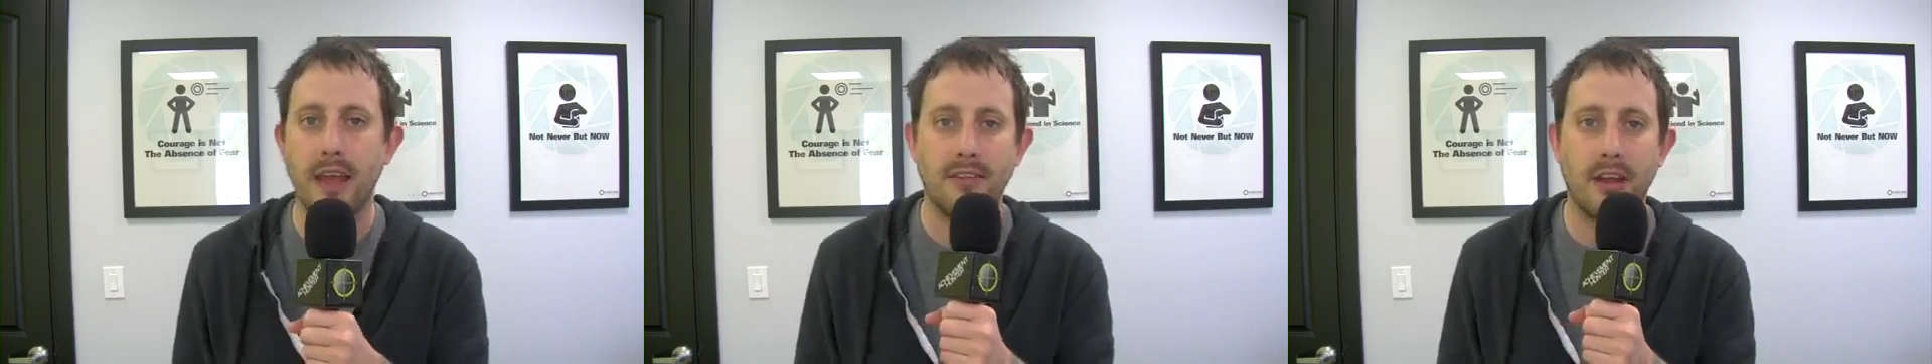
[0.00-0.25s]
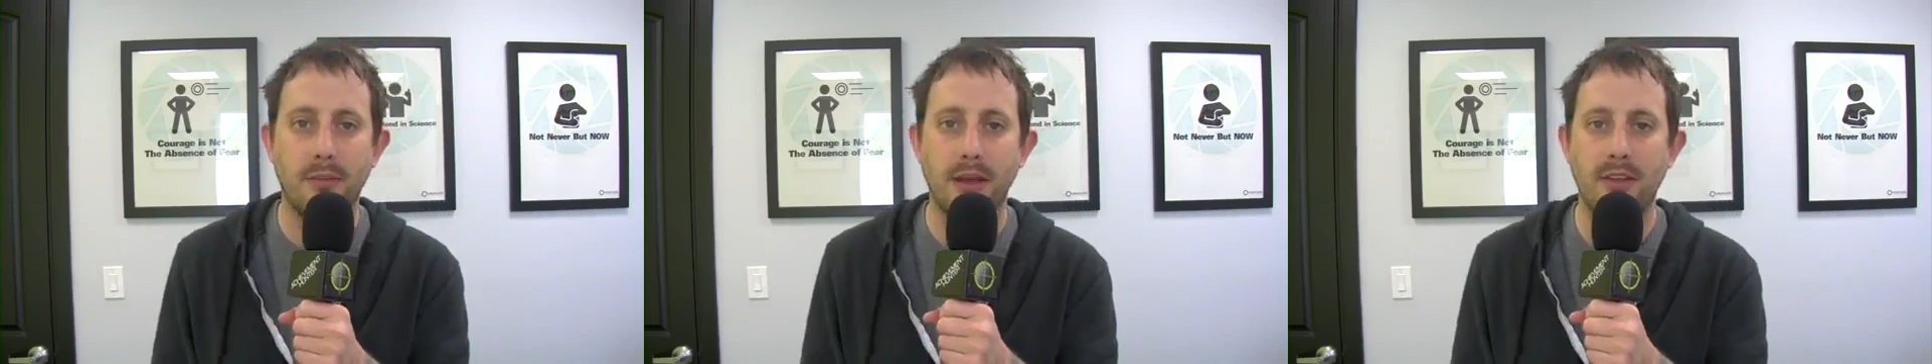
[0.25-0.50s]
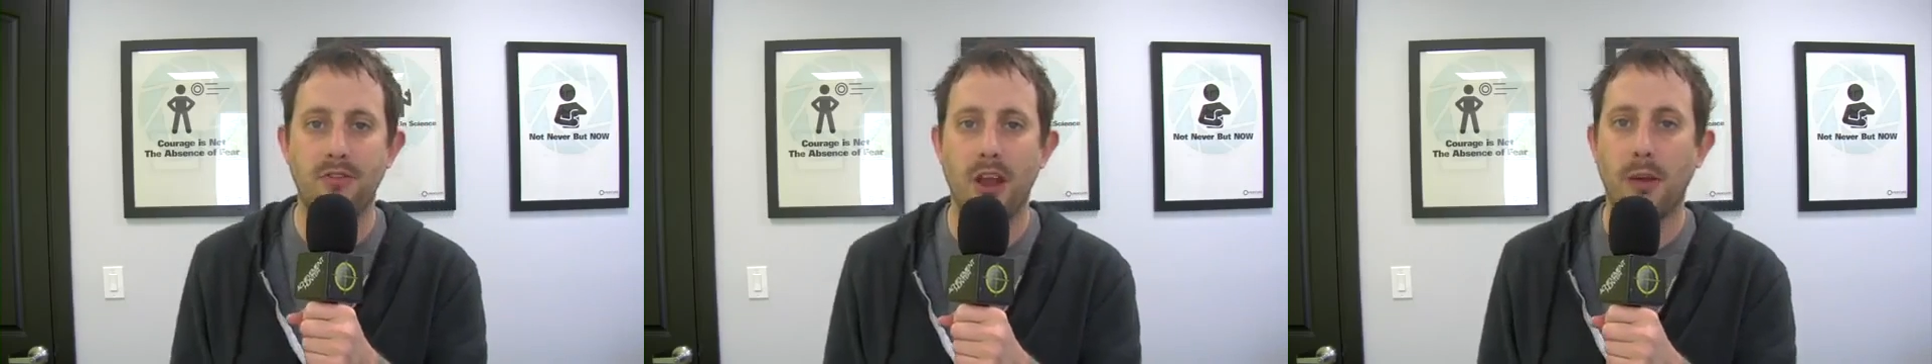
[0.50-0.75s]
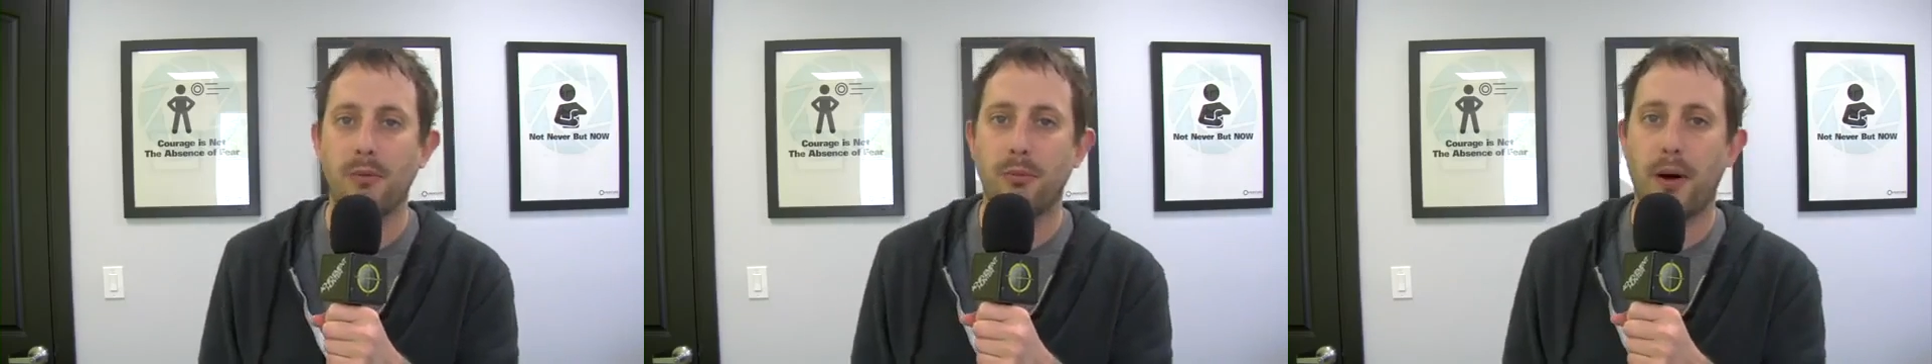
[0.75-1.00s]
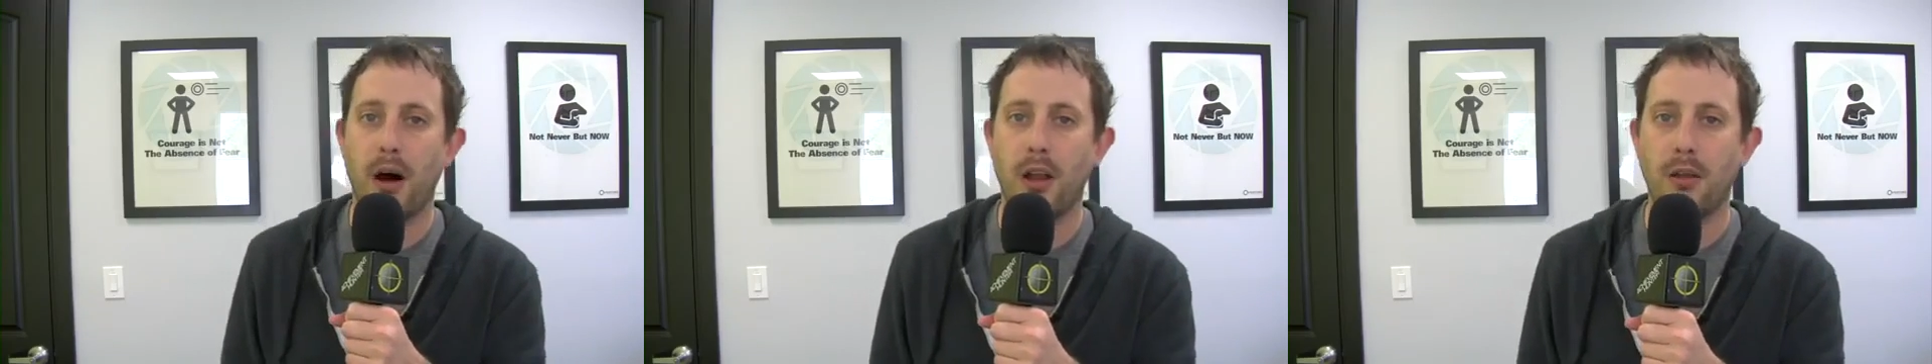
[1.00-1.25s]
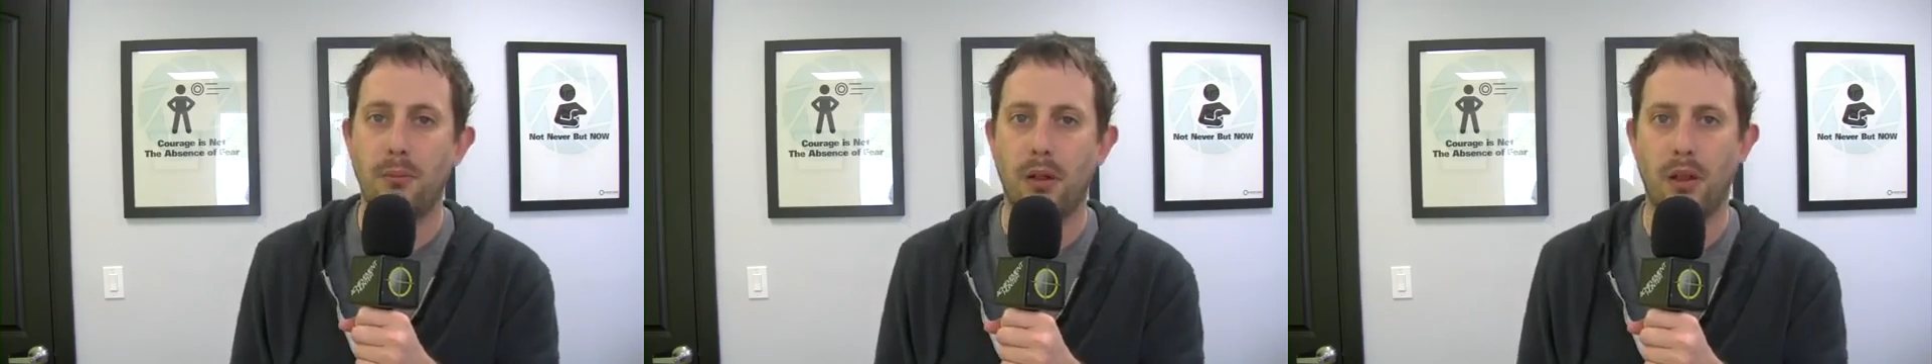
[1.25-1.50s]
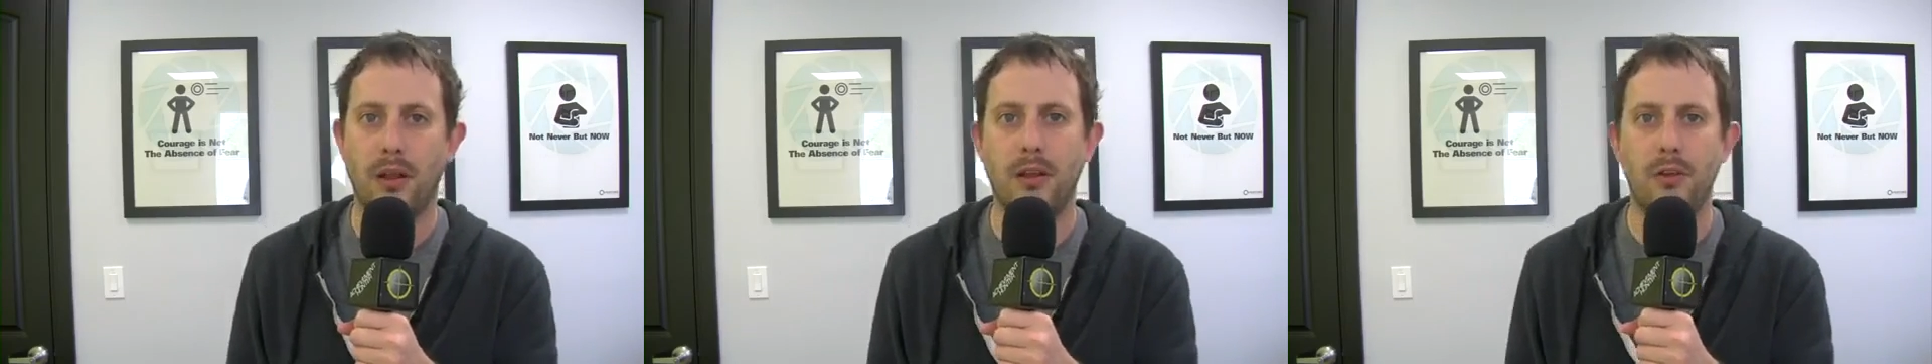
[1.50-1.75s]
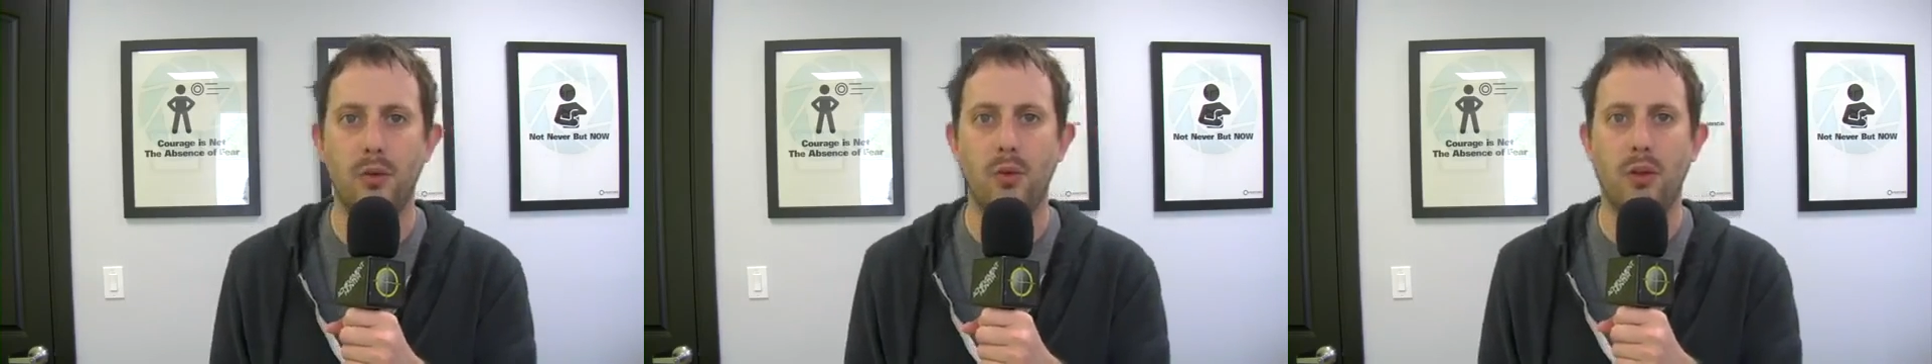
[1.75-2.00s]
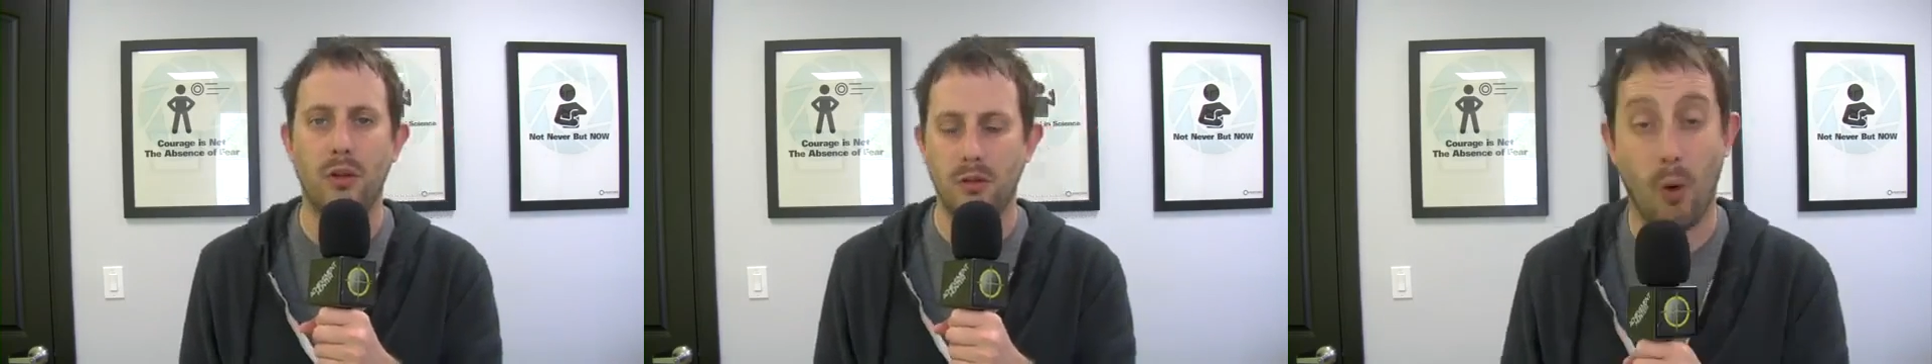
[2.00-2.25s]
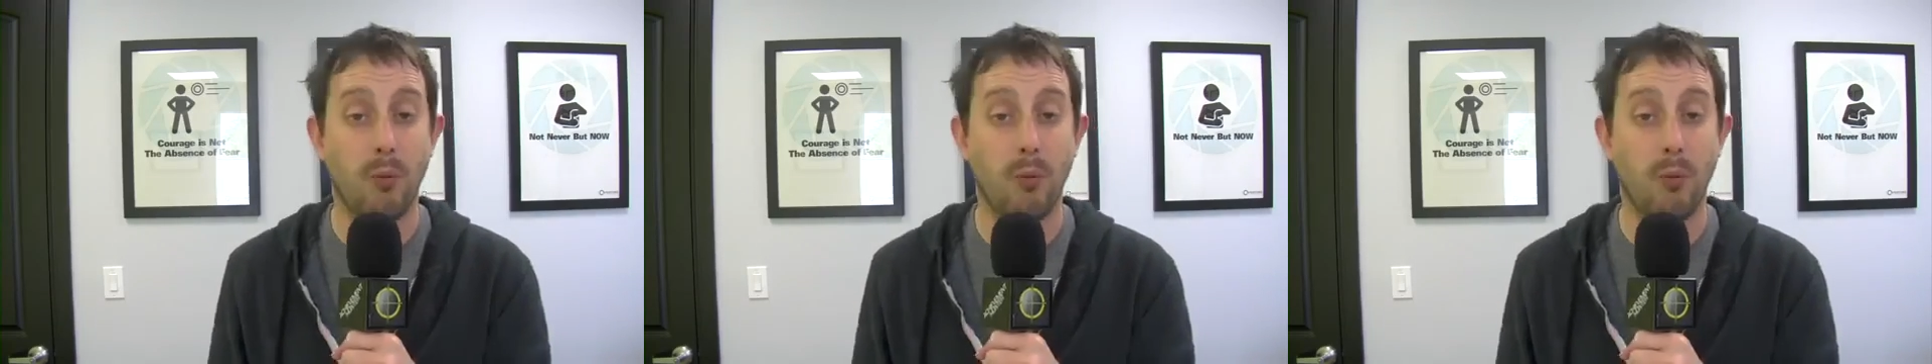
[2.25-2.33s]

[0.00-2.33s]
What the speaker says: It's going to be in James Bond Blood Duel,